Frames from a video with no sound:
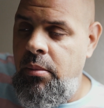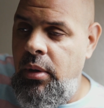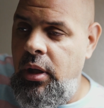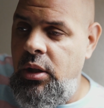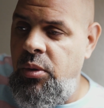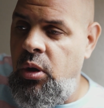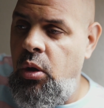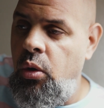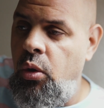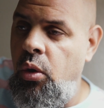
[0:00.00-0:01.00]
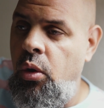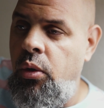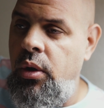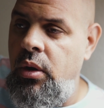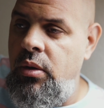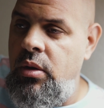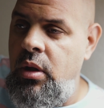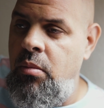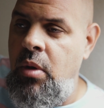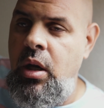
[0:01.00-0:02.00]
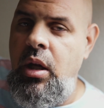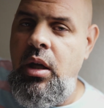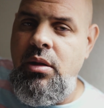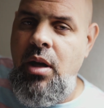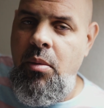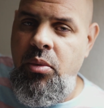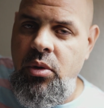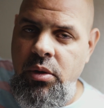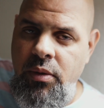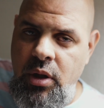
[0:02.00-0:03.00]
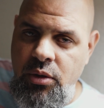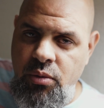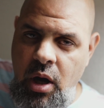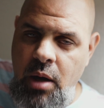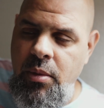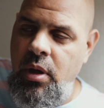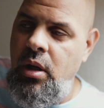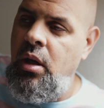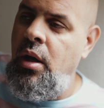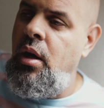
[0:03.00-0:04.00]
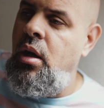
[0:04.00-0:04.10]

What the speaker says: place we call Earth and see many examples of Allah's rahmah,